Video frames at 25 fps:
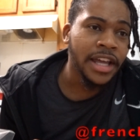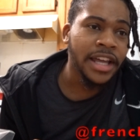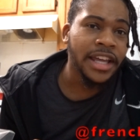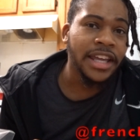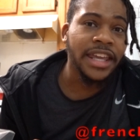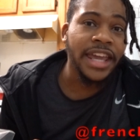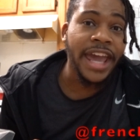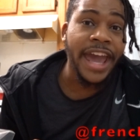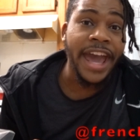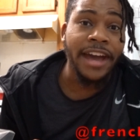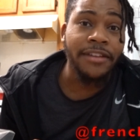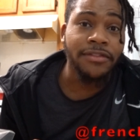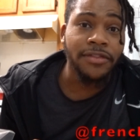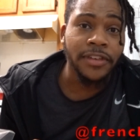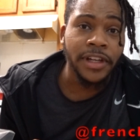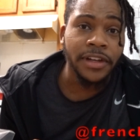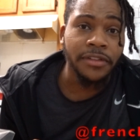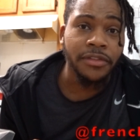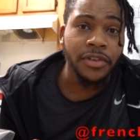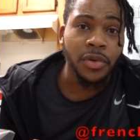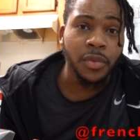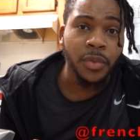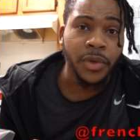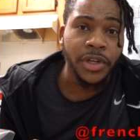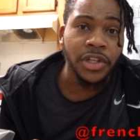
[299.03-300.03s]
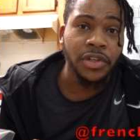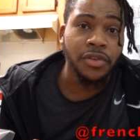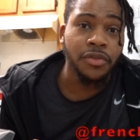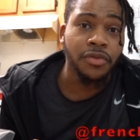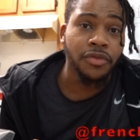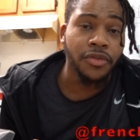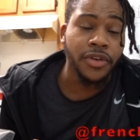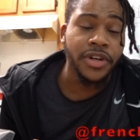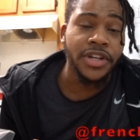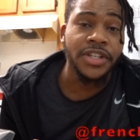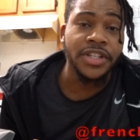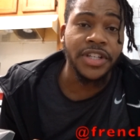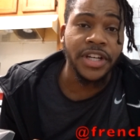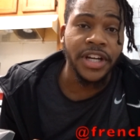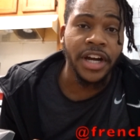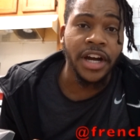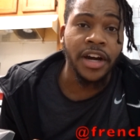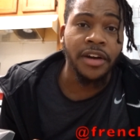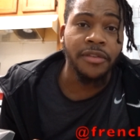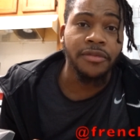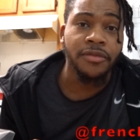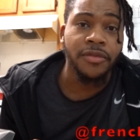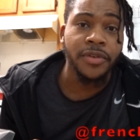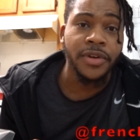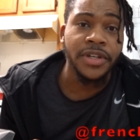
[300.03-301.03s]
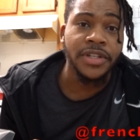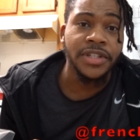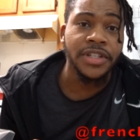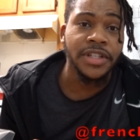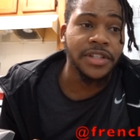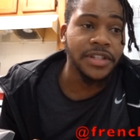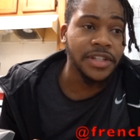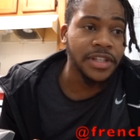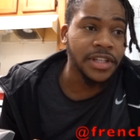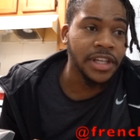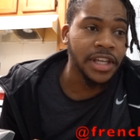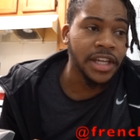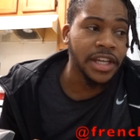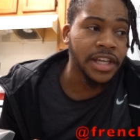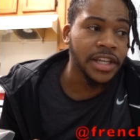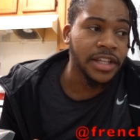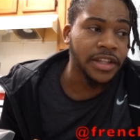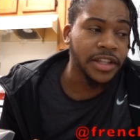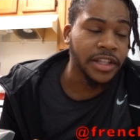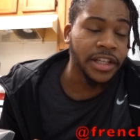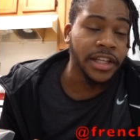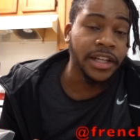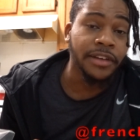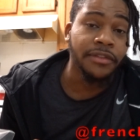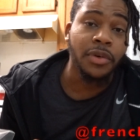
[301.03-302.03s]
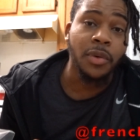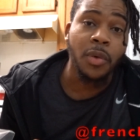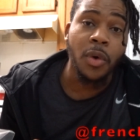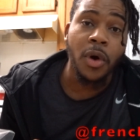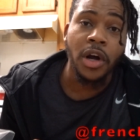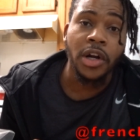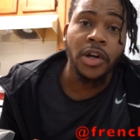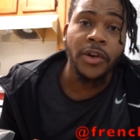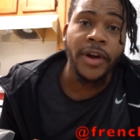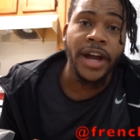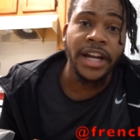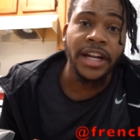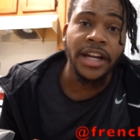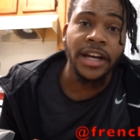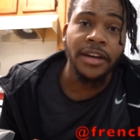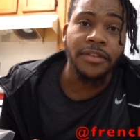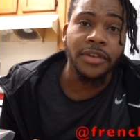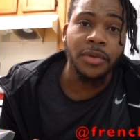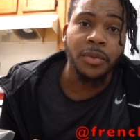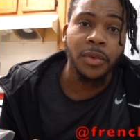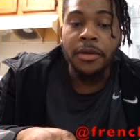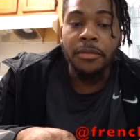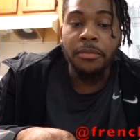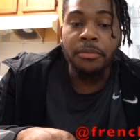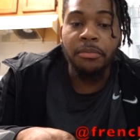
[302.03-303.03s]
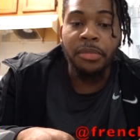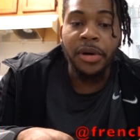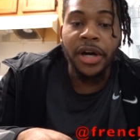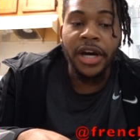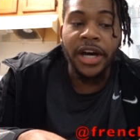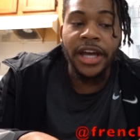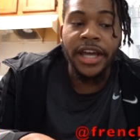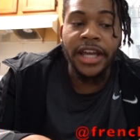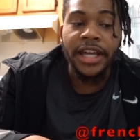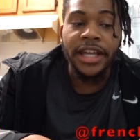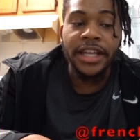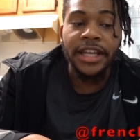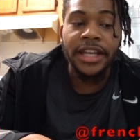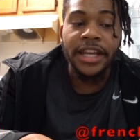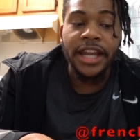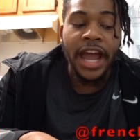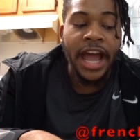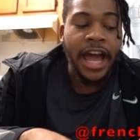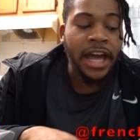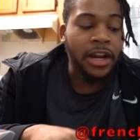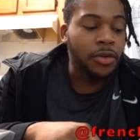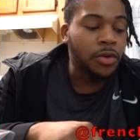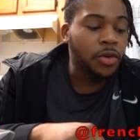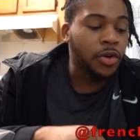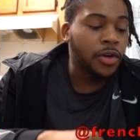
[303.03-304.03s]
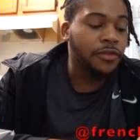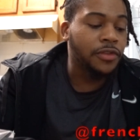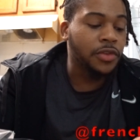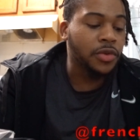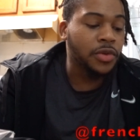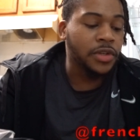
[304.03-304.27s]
calf liver when you freeze it or unfreeze it to get the liver water out of it. But I don't know if you